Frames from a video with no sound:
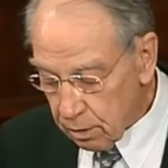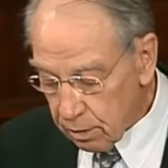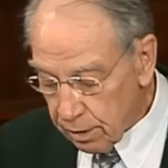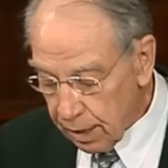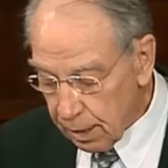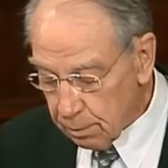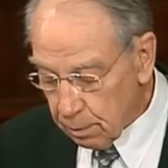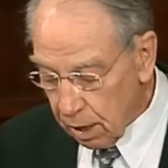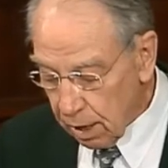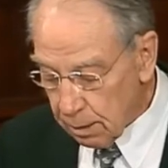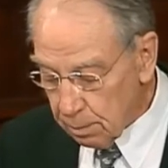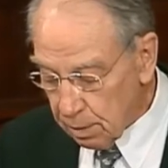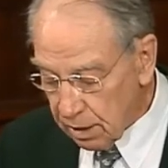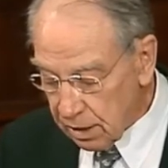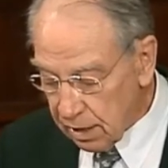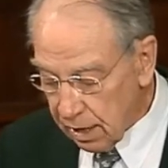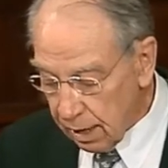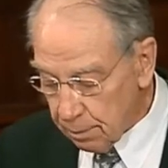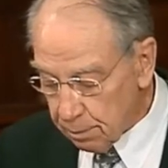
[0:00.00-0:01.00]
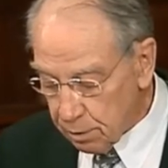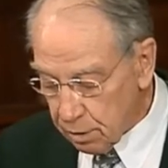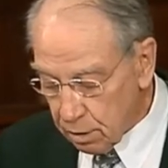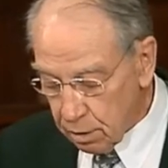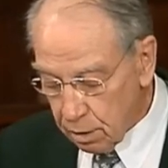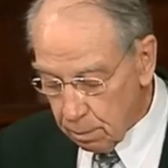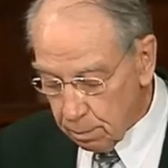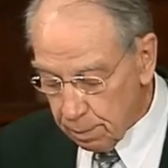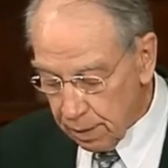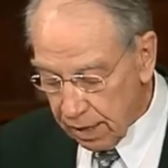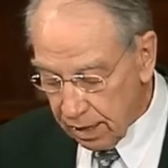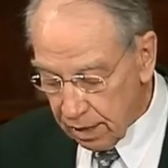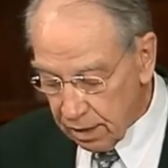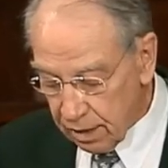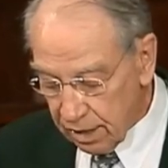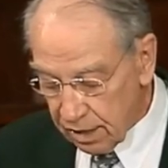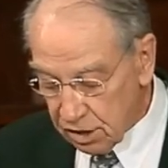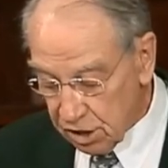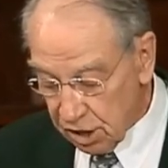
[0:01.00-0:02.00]
They might be tempted to
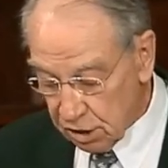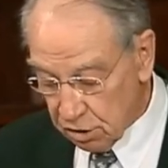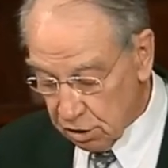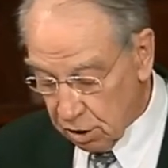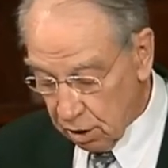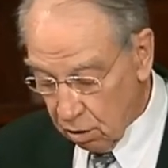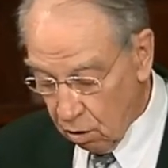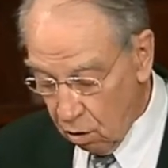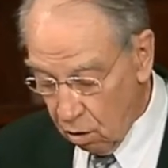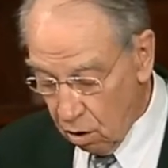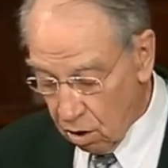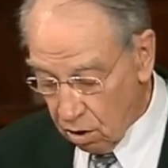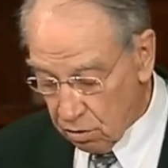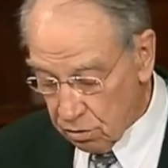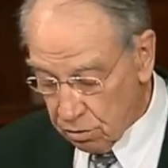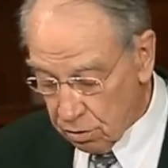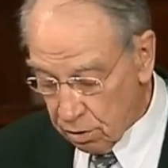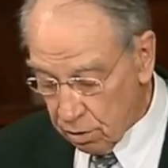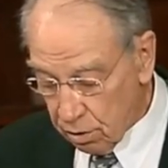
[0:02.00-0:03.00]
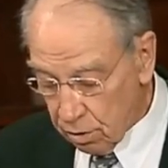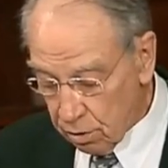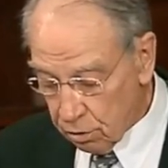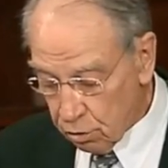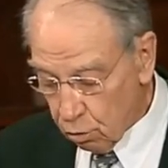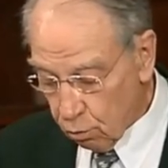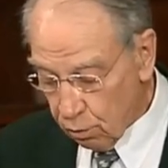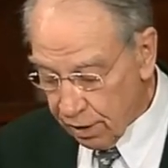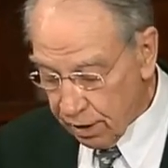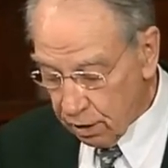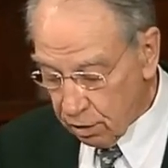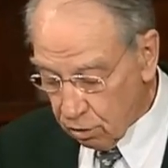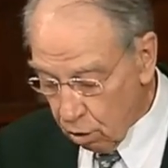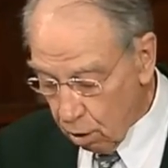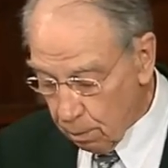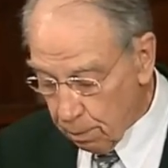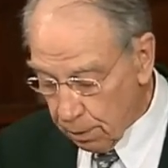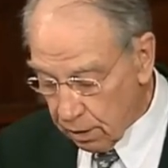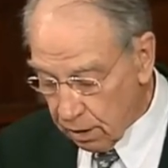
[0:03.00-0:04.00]
bend existing laws to
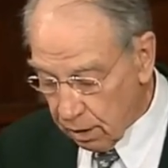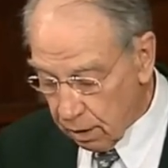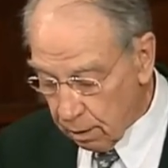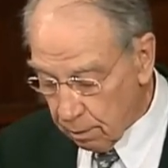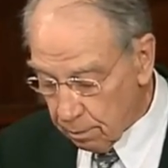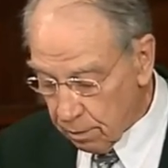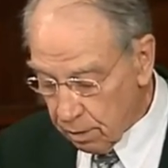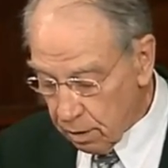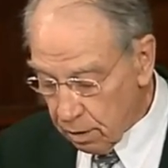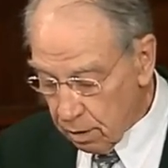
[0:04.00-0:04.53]
reinterpret them.